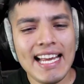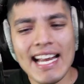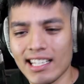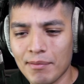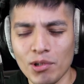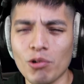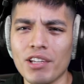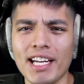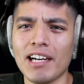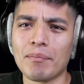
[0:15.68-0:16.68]
I had them glue
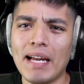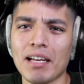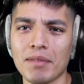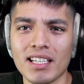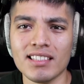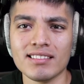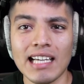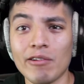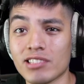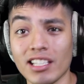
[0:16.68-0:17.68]
the hair back because
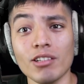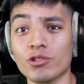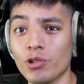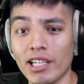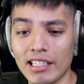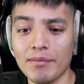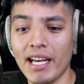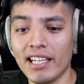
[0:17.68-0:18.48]
I was a little too ugly,